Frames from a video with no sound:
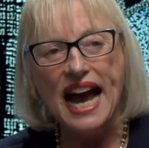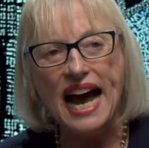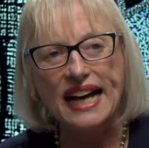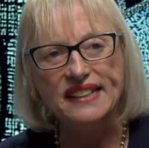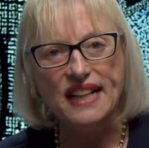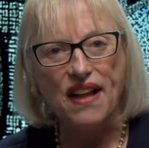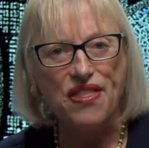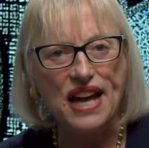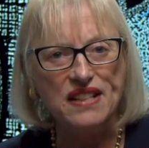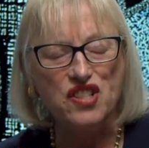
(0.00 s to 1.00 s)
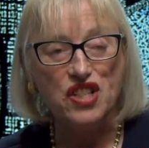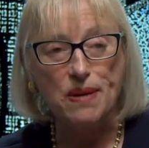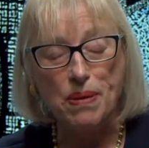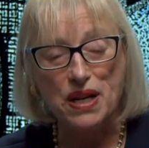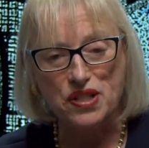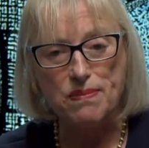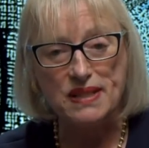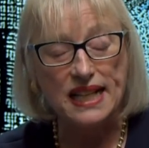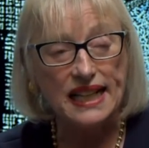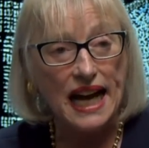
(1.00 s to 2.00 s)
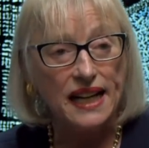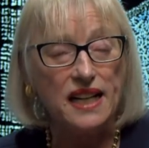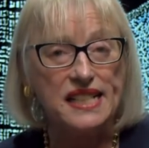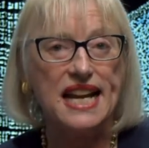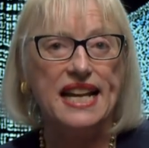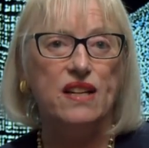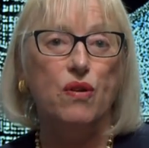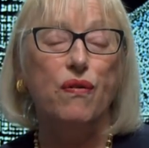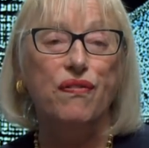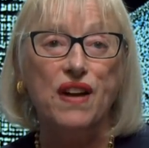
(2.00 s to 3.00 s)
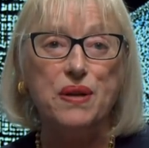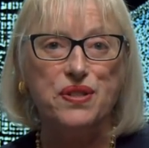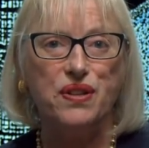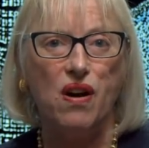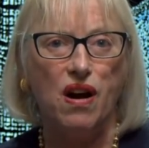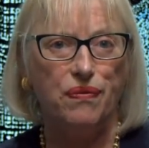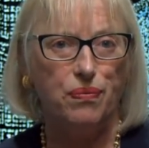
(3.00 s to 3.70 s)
And then she approached them and said, Can I take your photograph?